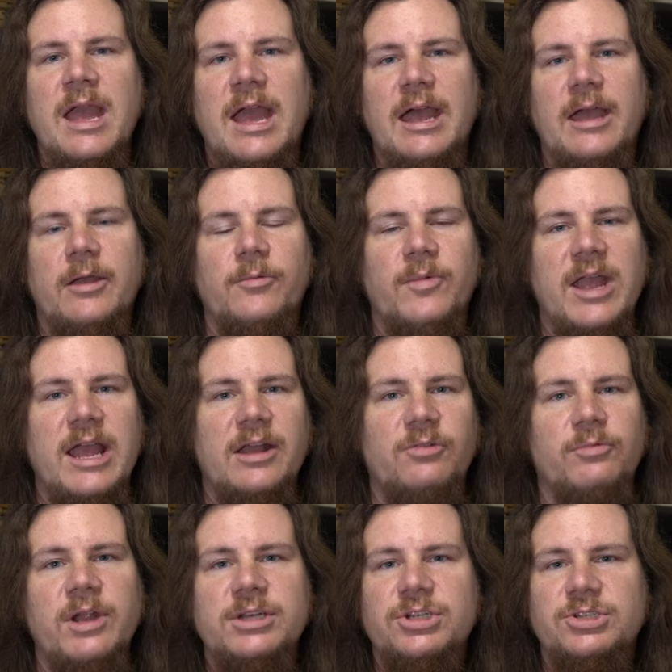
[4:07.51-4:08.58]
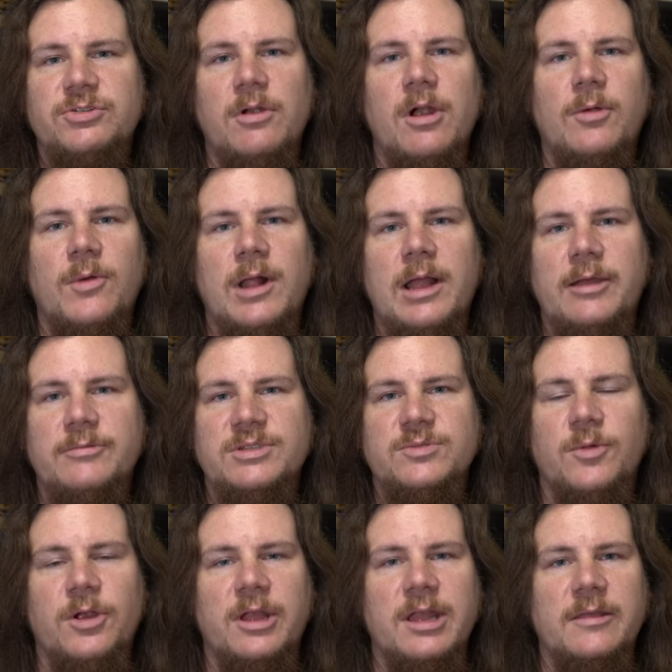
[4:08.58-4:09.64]
We had a registrar while I was
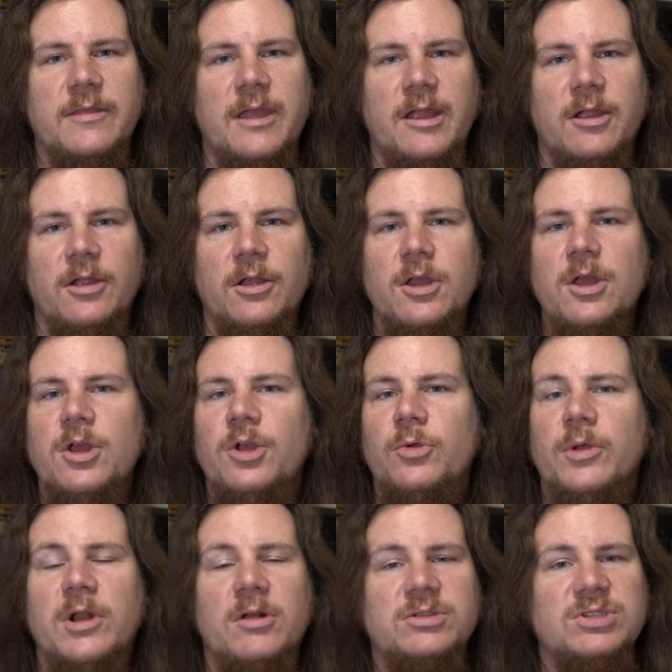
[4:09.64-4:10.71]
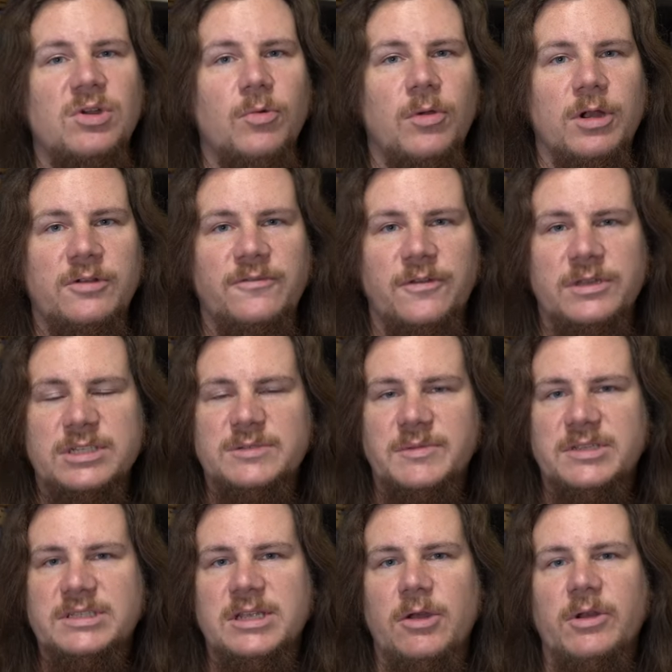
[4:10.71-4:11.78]
working there who had also worked for the
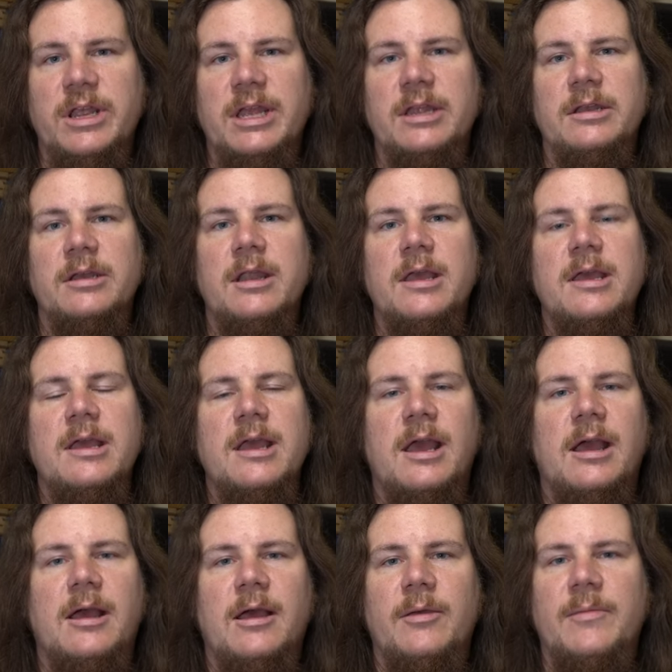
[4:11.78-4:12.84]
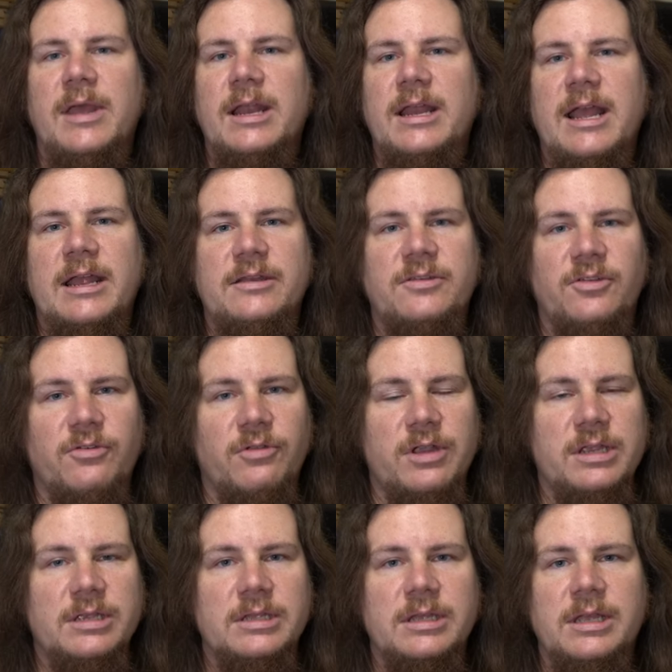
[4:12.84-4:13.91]
Smithsonian and had a
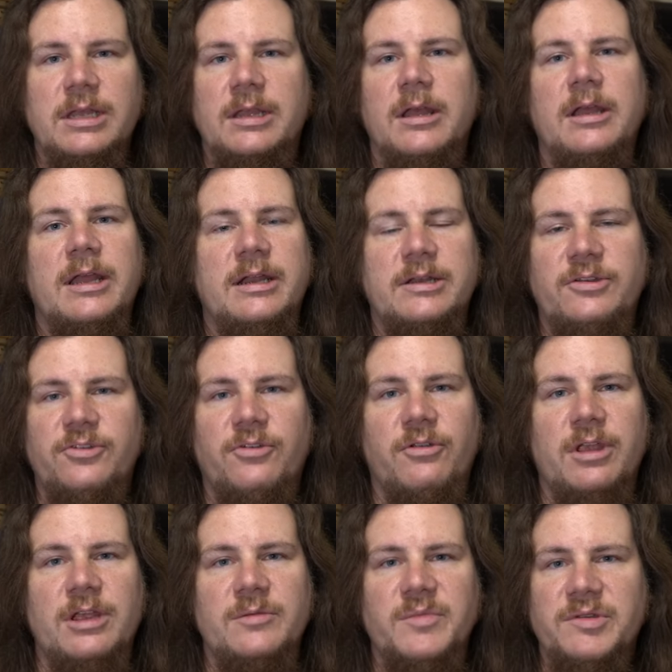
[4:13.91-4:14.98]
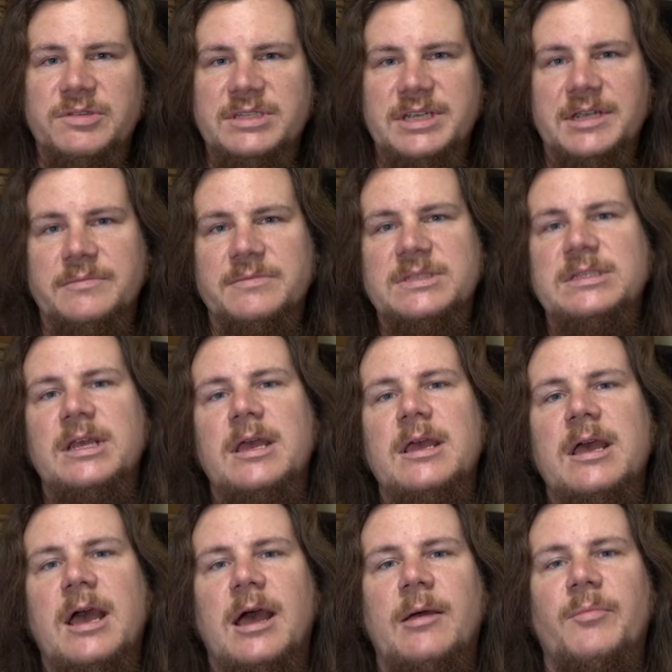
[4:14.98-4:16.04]
degree in museums.
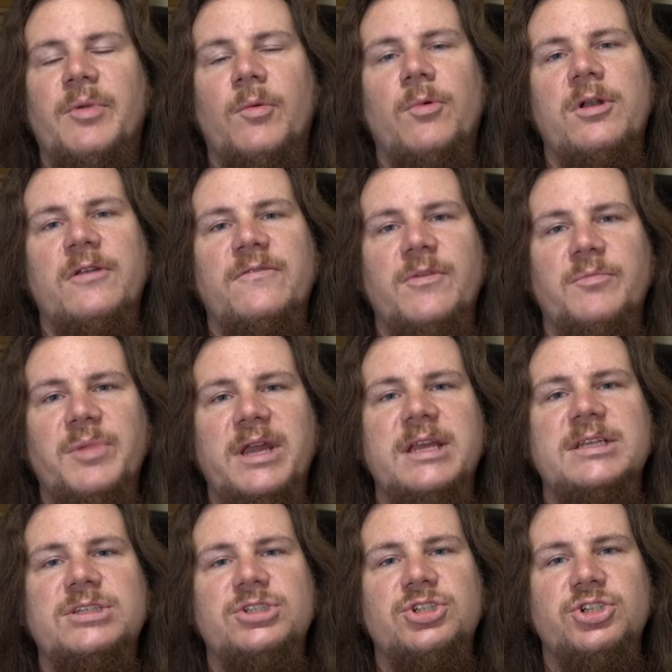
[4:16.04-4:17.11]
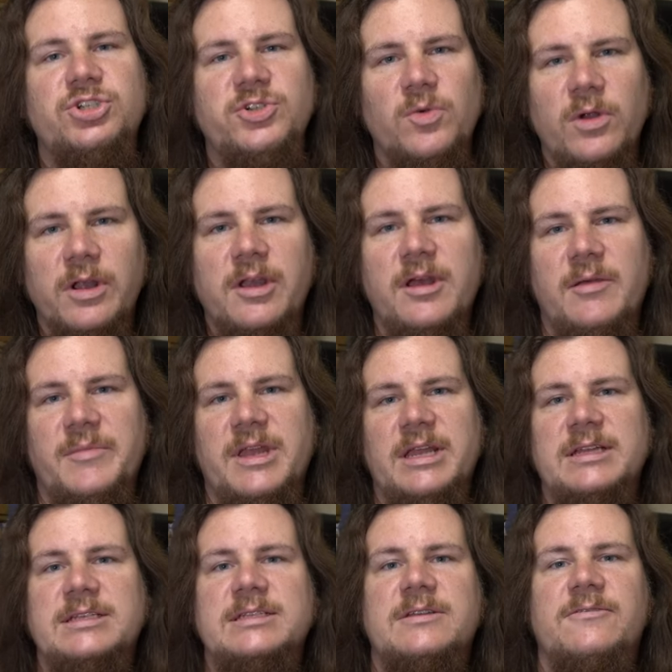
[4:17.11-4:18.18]
But one of the biggest
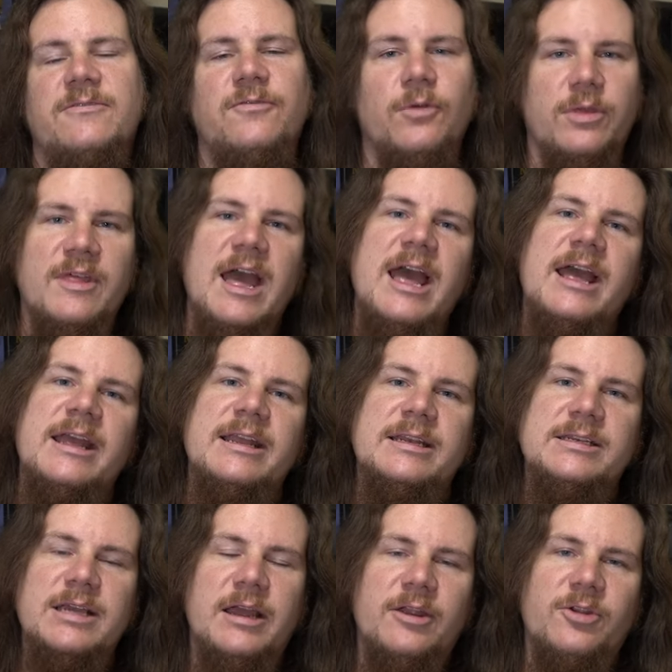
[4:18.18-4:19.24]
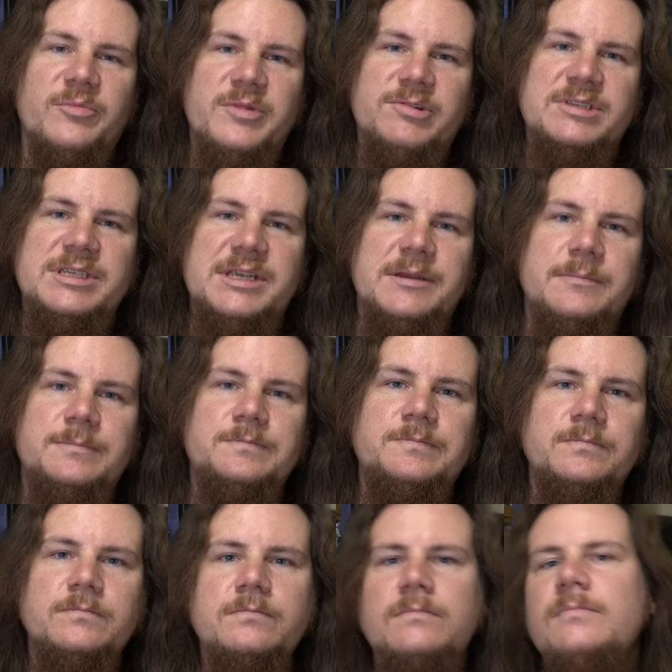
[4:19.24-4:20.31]
shortcomings for that entire museum
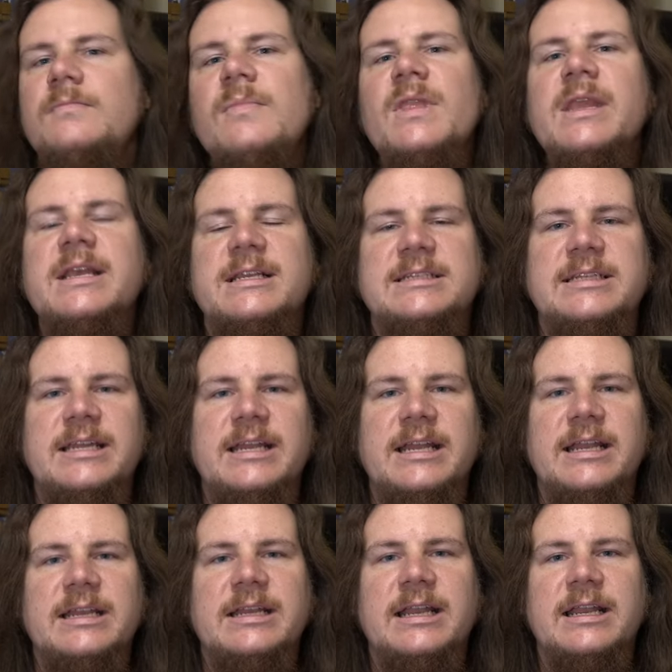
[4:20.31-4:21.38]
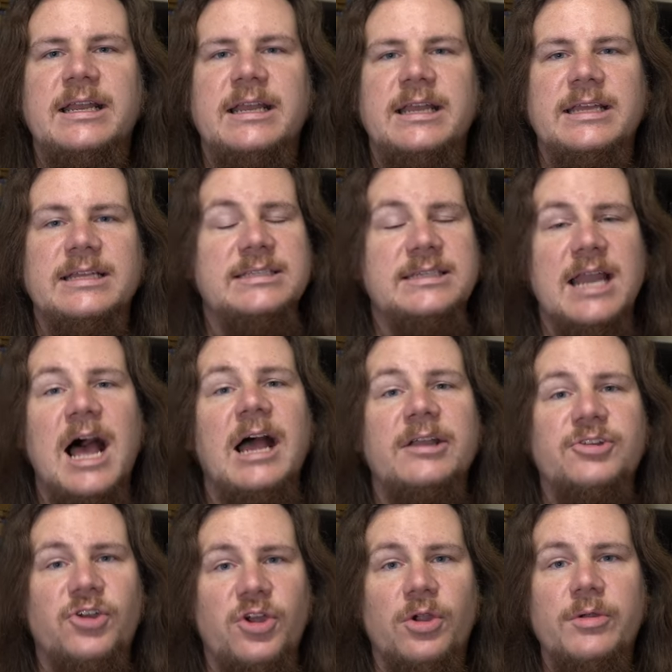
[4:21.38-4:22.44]
is that it is
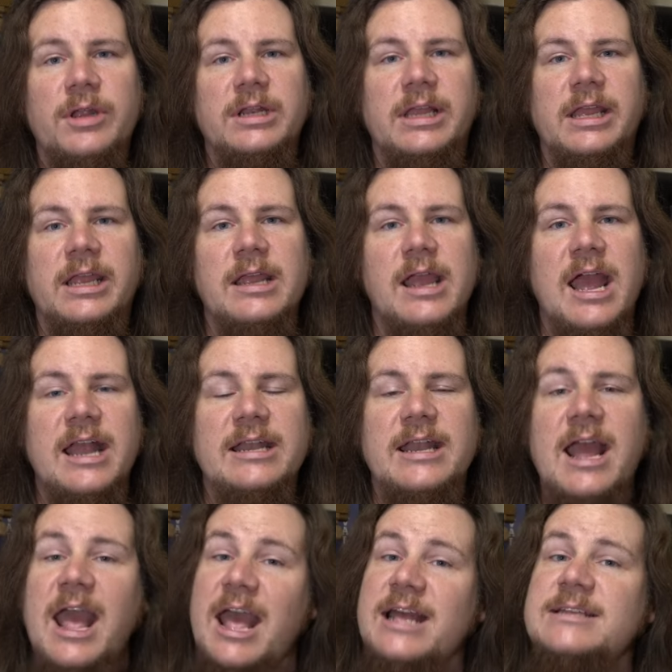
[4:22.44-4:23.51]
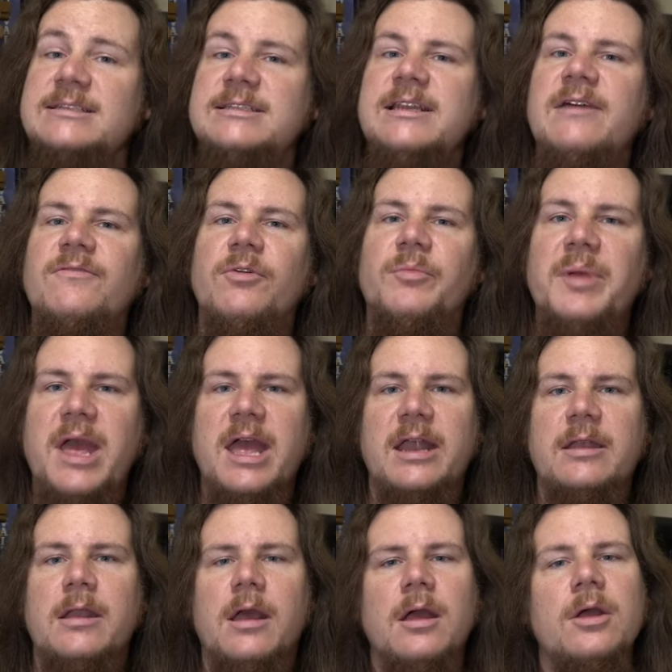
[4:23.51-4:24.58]
not currently and has never
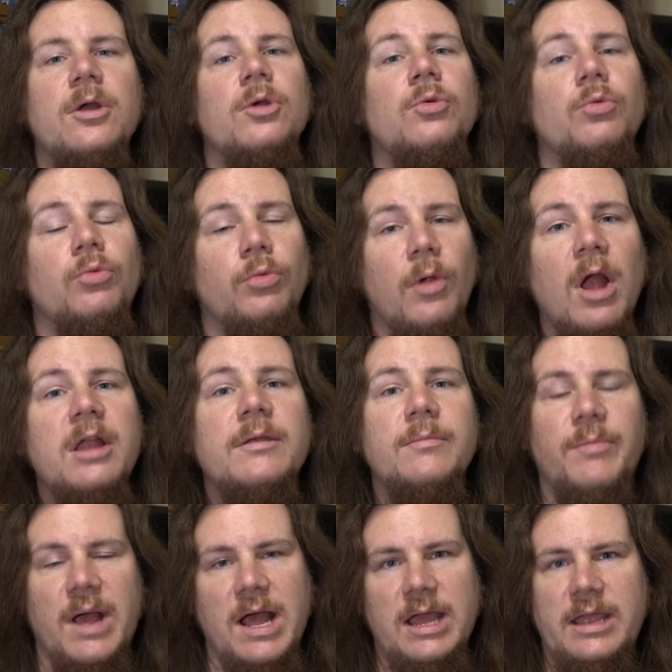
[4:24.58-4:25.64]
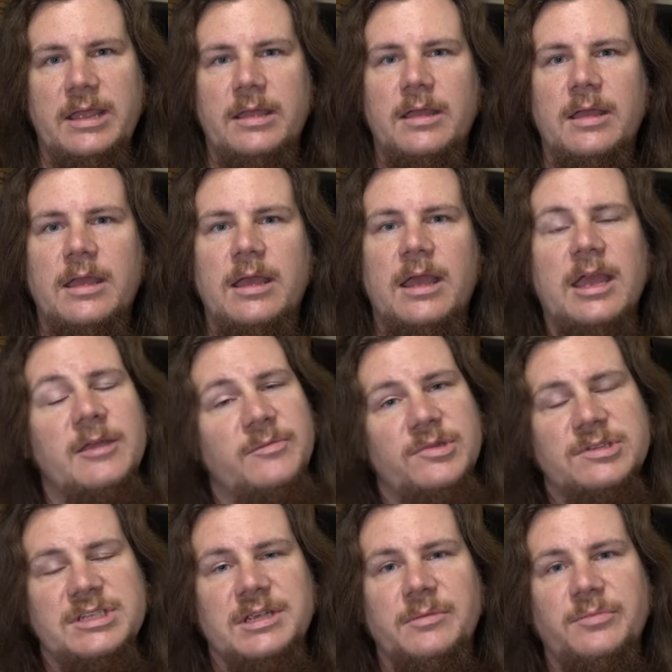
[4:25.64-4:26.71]
been run by a
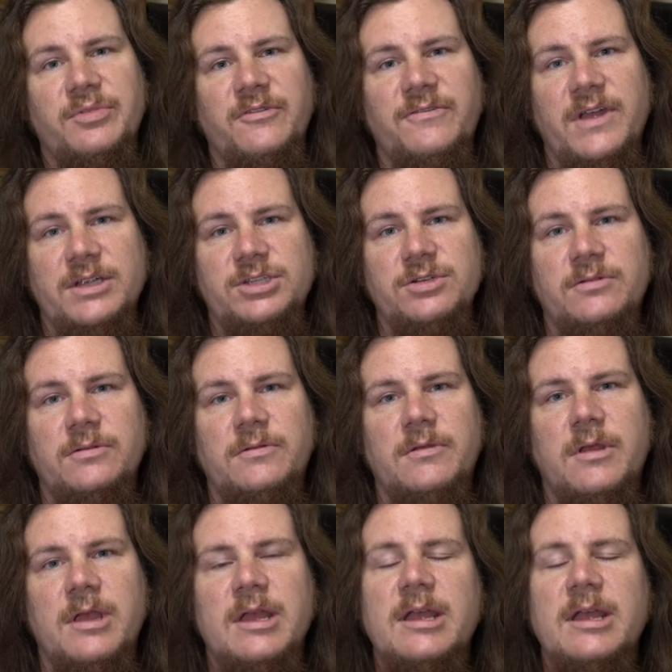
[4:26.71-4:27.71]
museum professional.